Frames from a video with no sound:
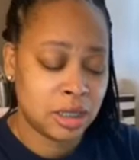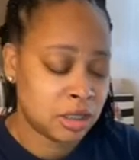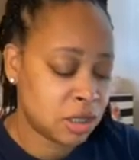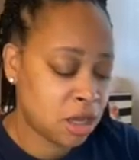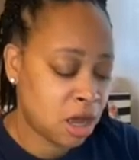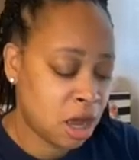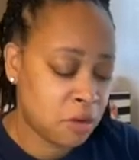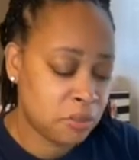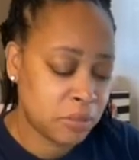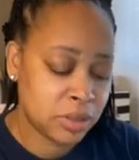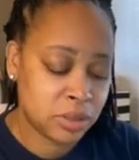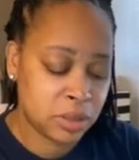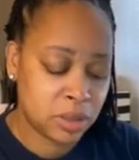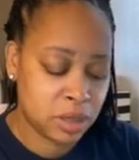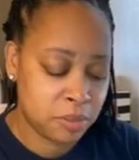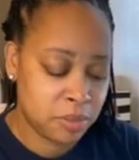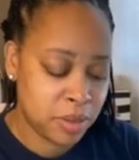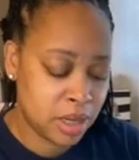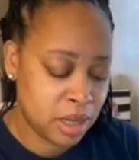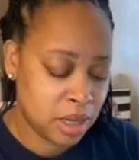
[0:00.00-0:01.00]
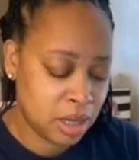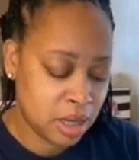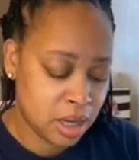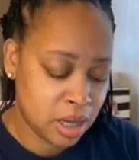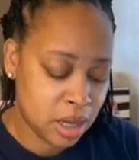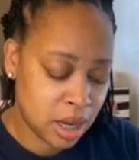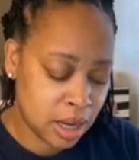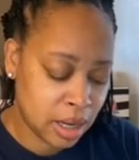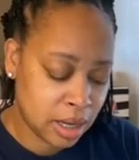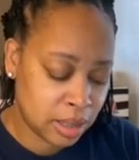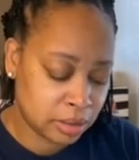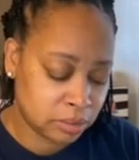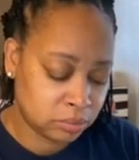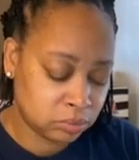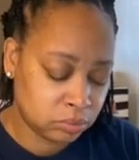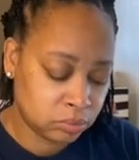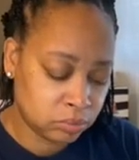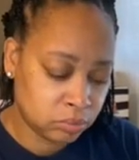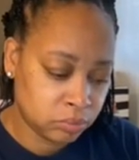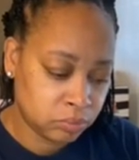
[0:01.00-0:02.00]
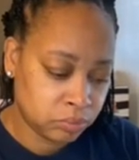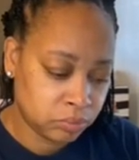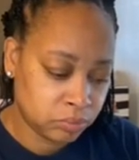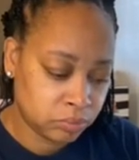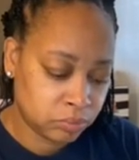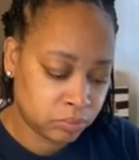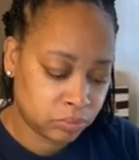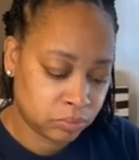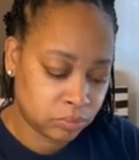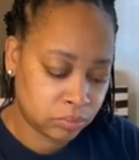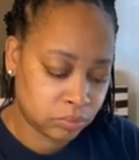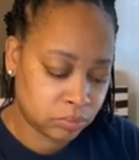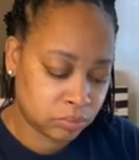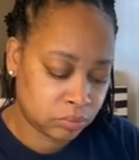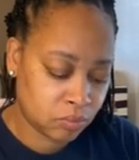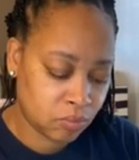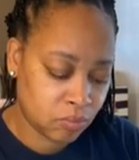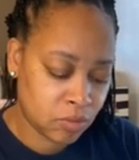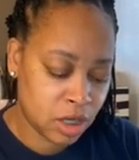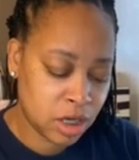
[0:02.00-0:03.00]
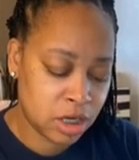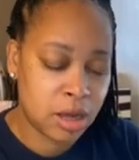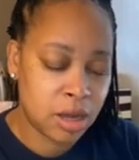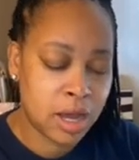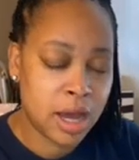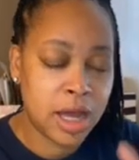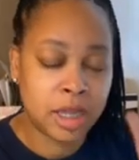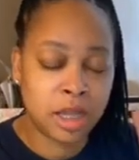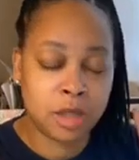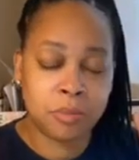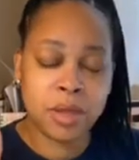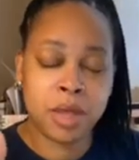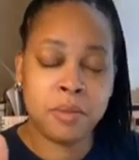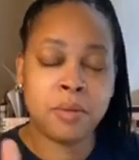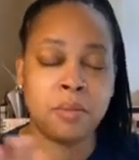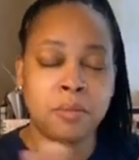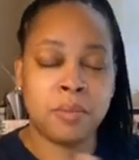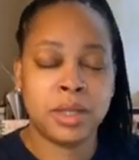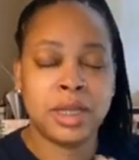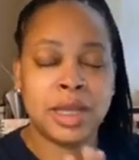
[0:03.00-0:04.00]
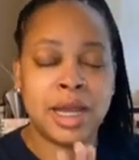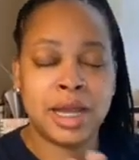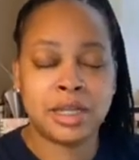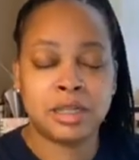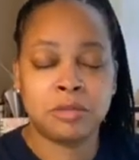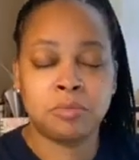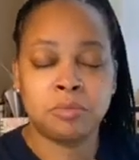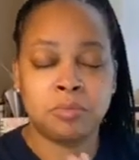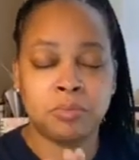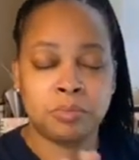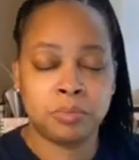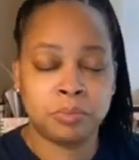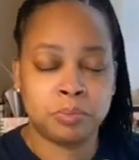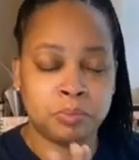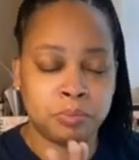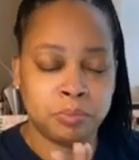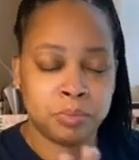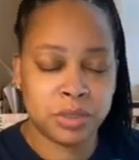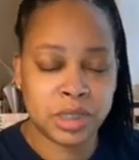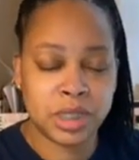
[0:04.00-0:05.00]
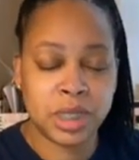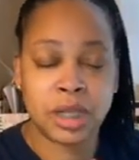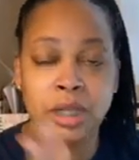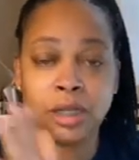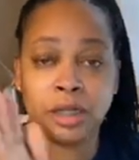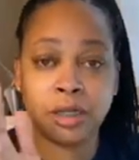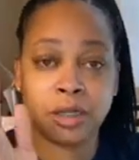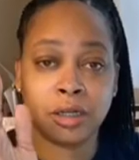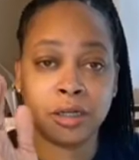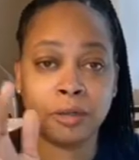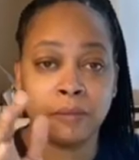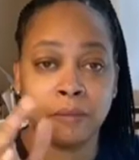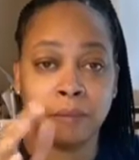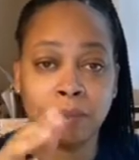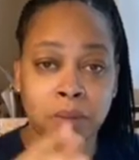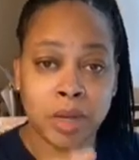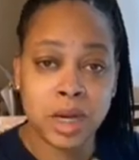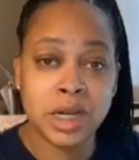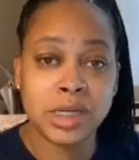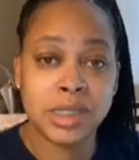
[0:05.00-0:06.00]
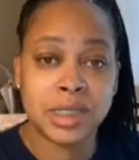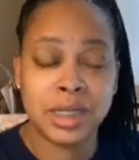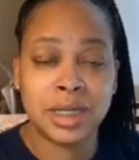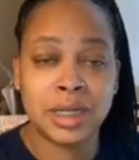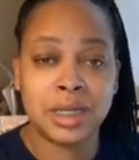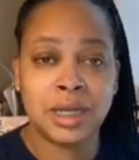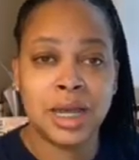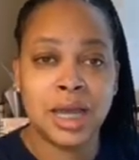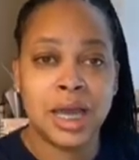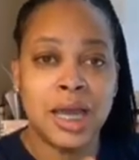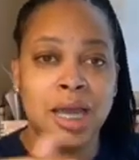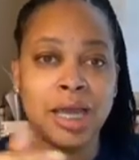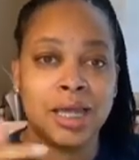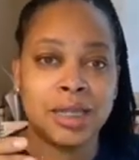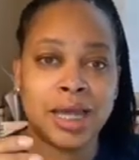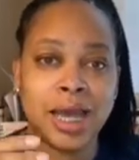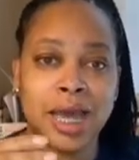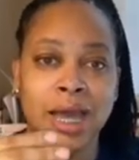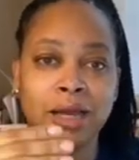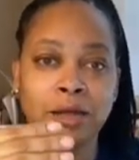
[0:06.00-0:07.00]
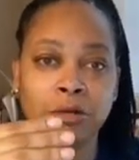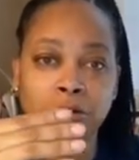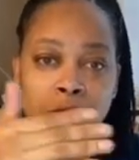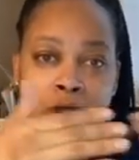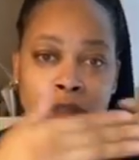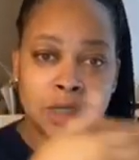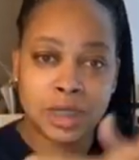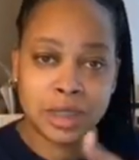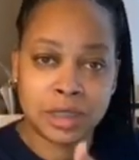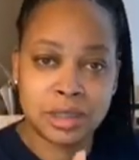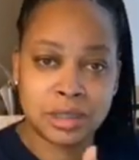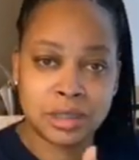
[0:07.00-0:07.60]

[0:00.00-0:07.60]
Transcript: always going to be, other people, but that particular person that you just,